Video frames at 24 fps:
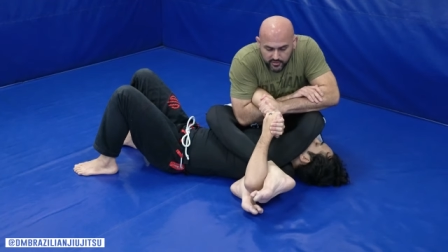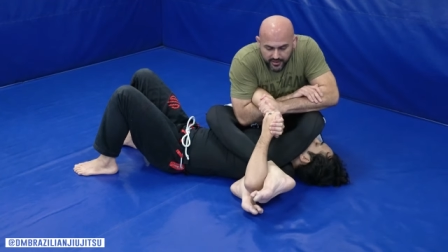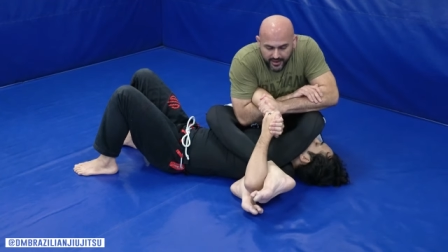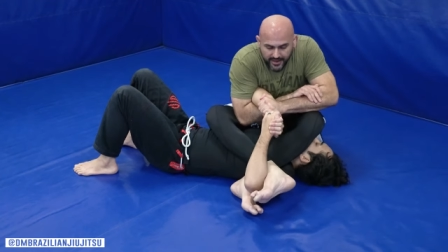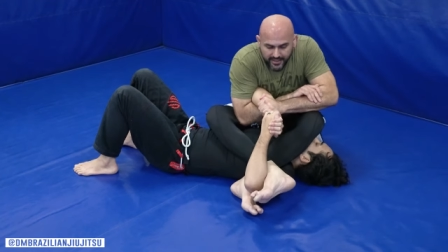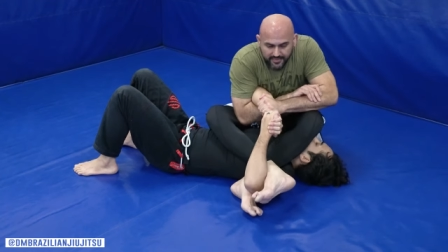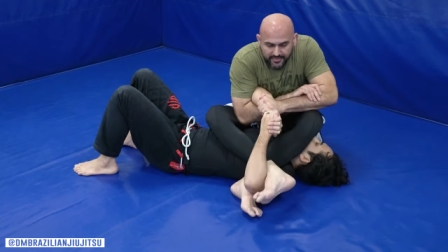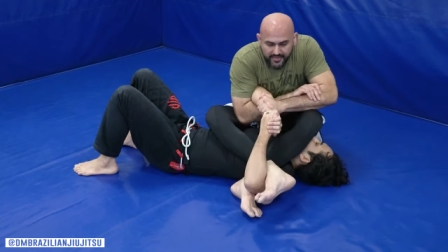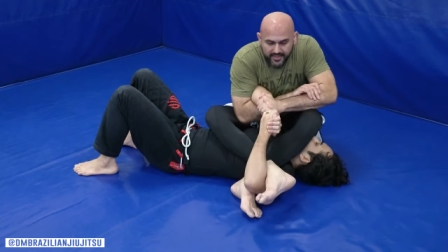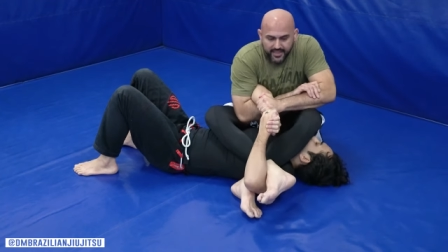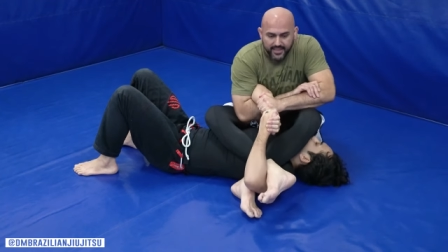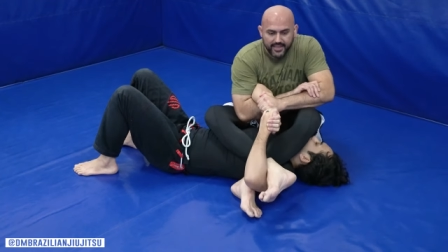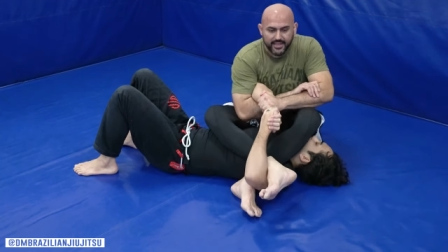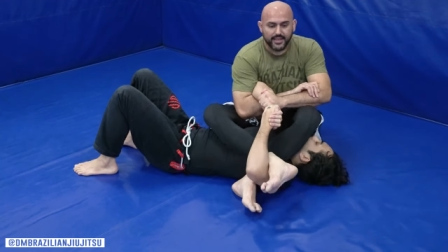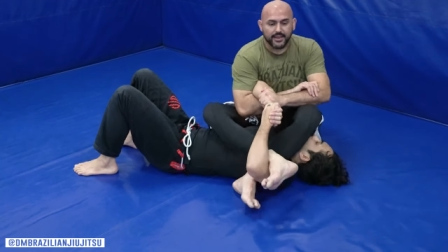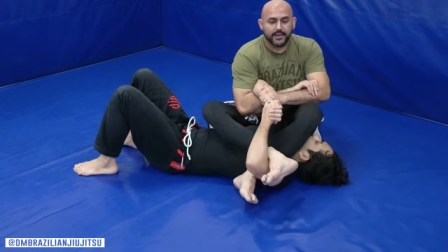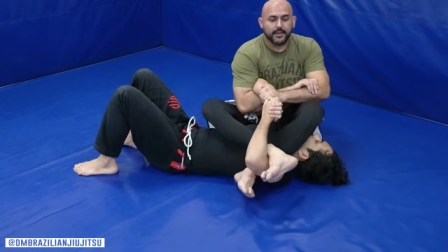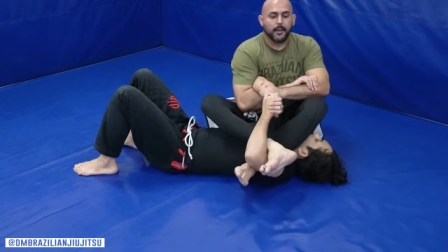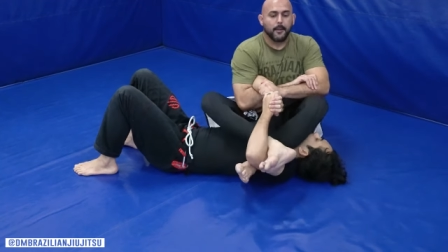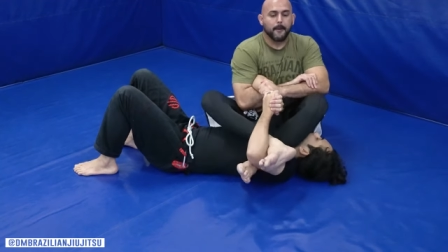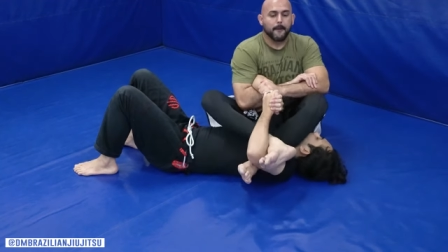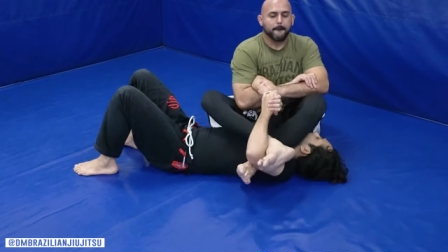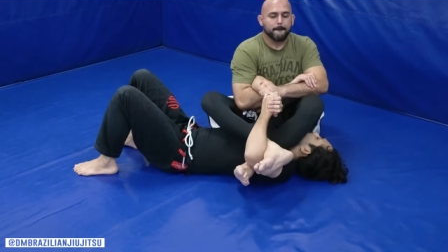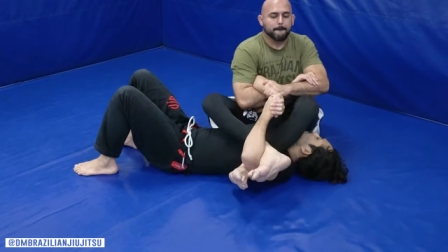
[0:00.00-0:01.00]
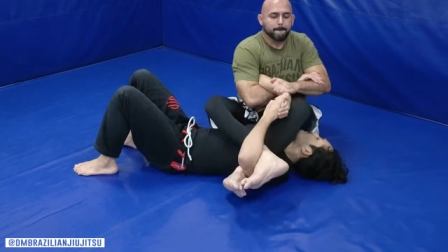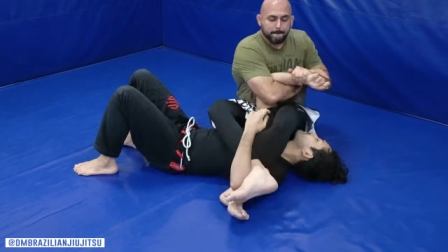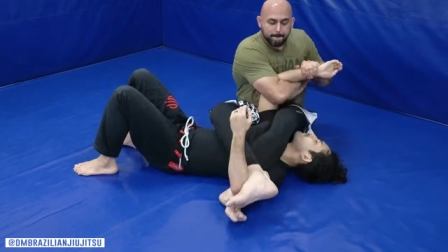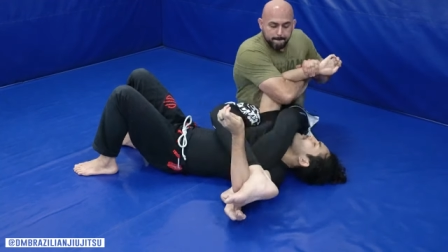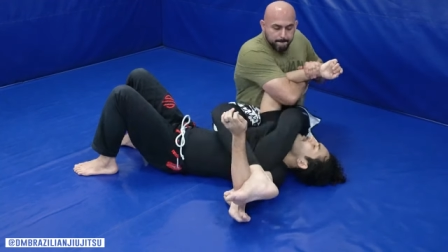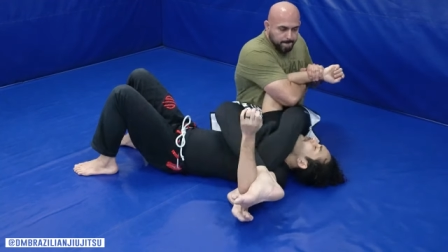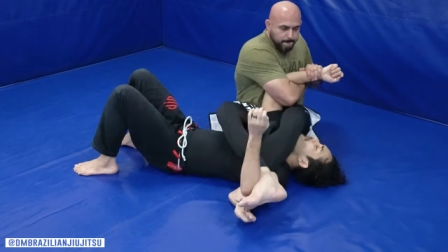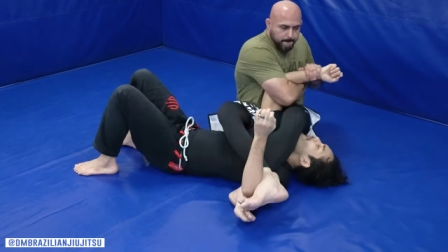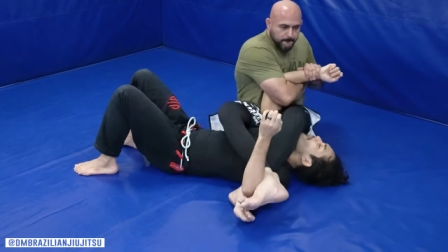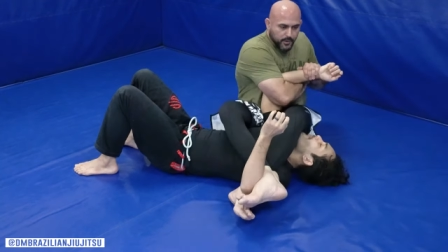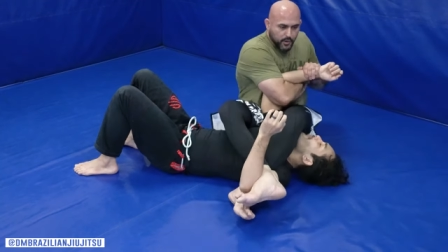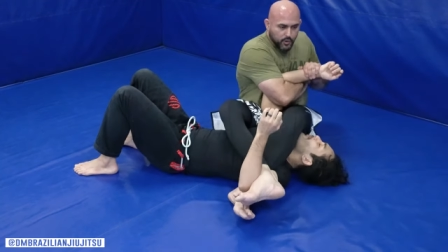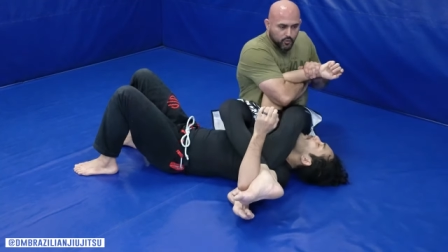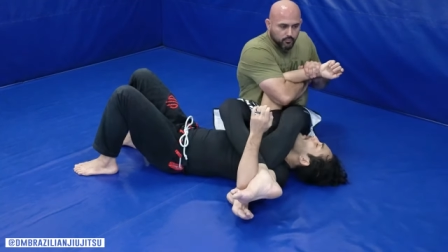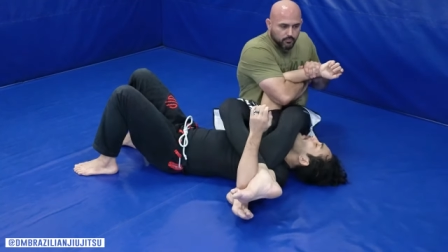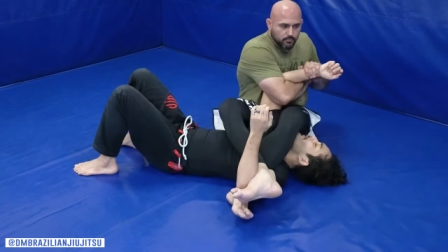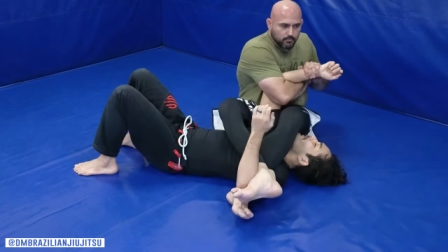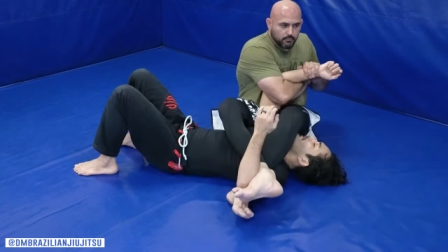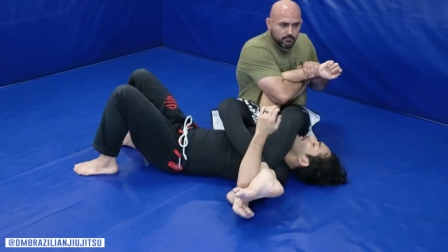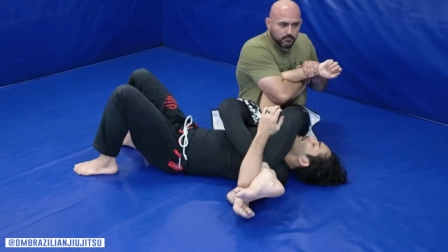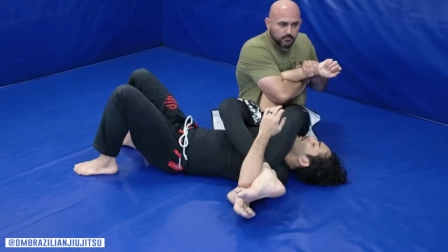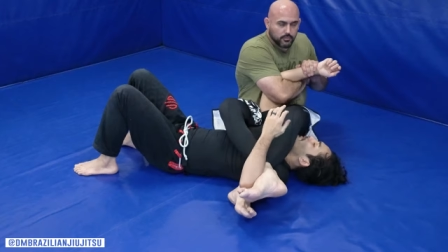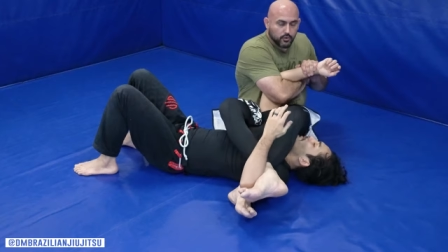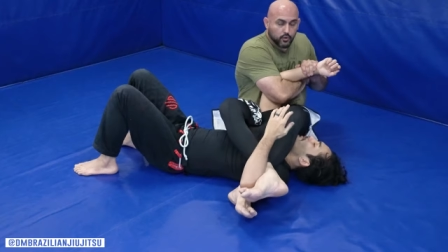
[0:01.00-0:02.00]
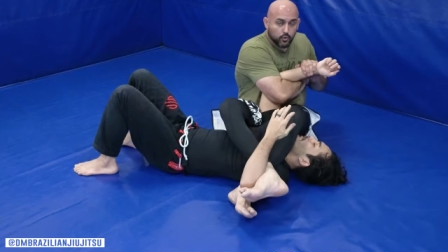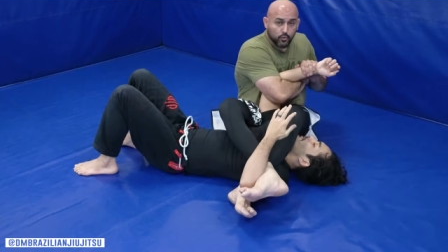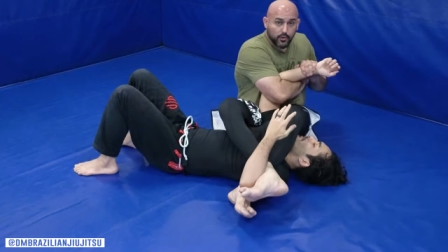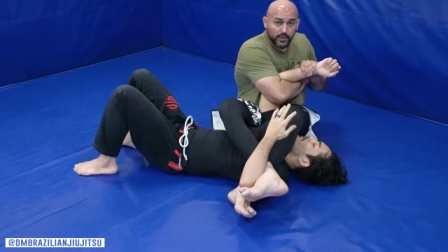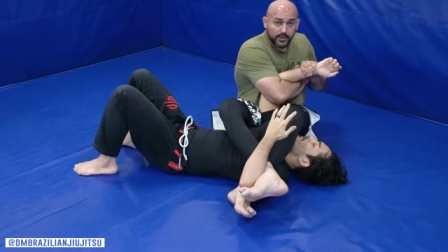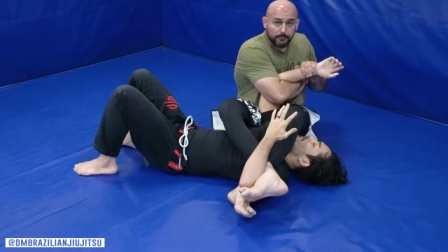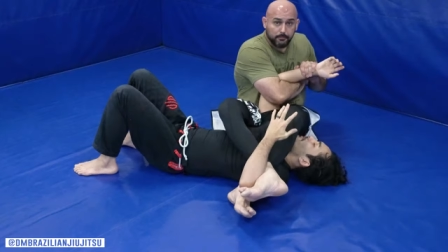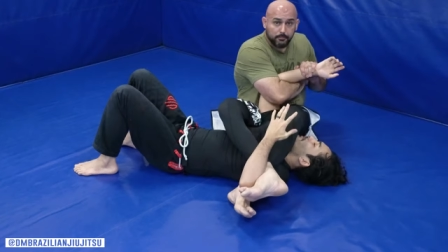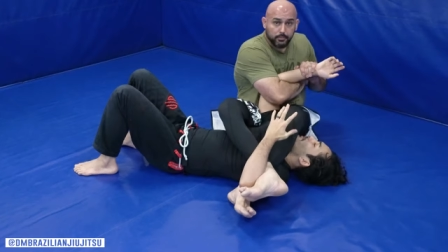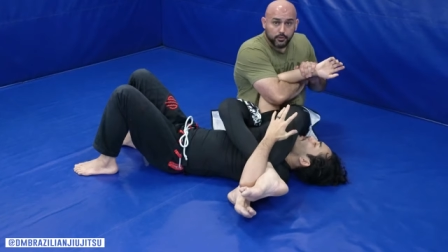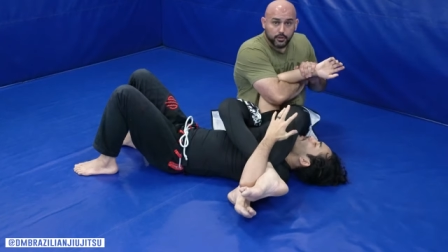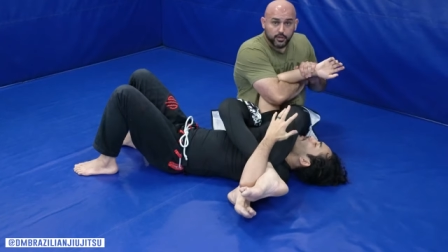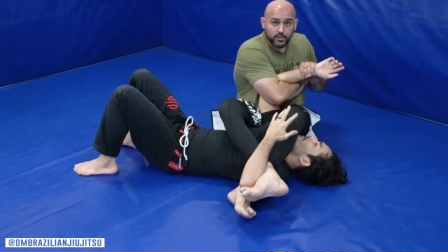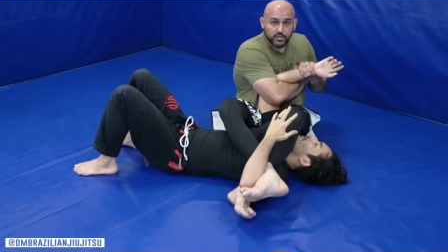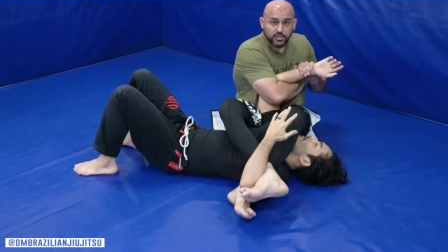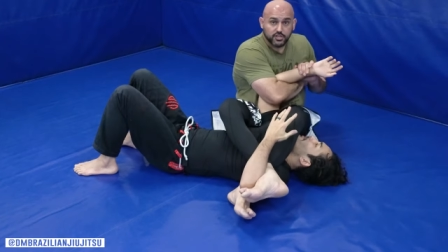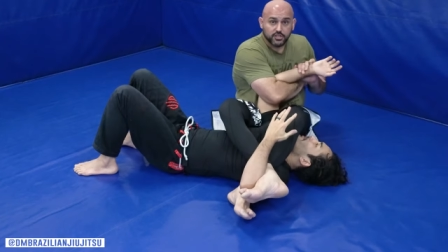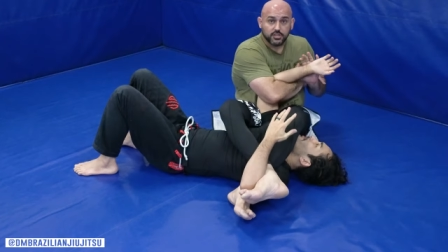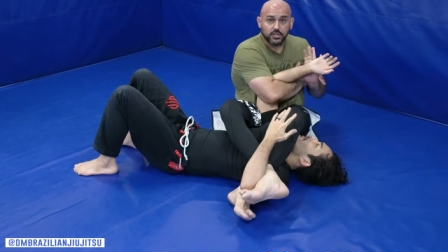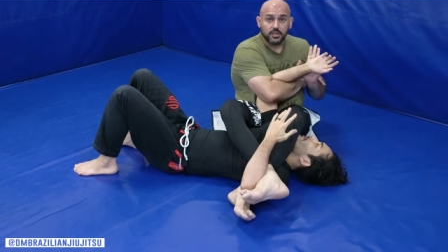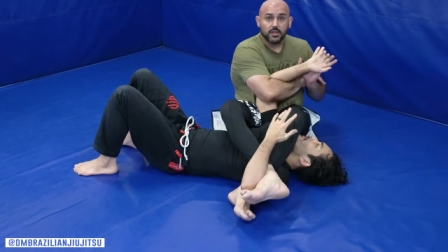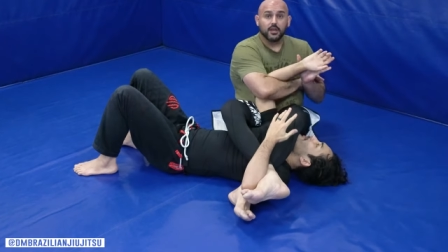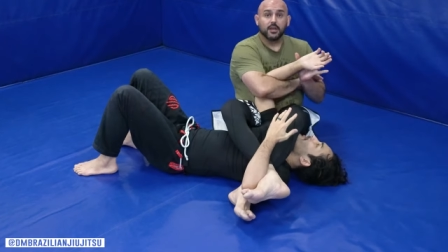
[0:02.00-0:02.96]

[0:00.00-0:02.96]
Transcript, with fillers: and then, boom, quick push